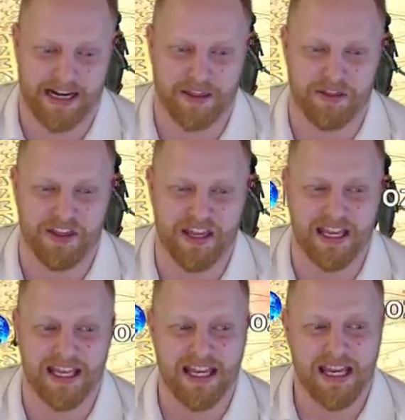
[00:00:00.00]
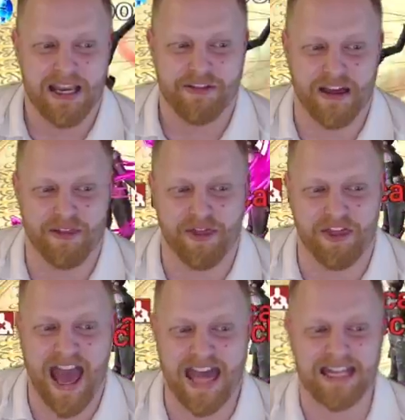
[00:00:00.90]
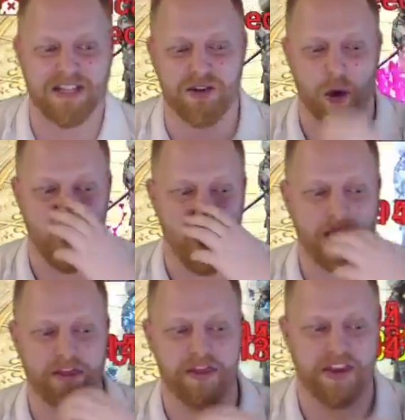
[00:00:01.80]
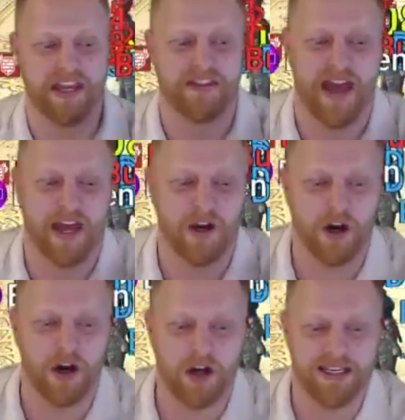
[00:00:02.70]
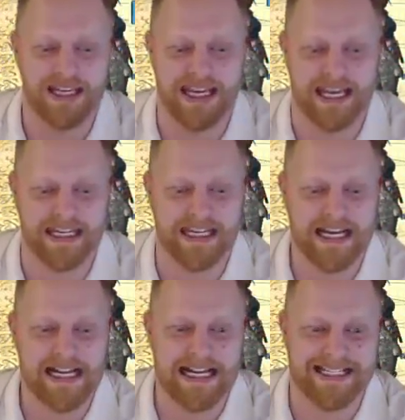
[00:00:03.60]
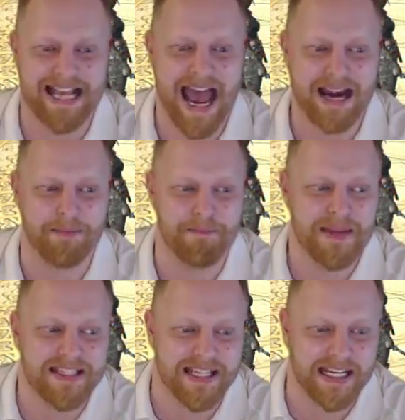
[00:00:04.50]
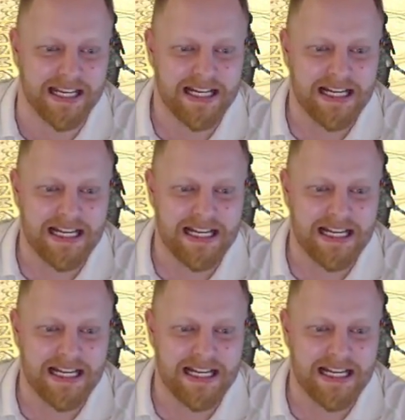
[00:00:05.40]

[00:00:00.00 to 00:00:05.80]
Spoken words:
And I think that is the one thing that her kit is kind of missing,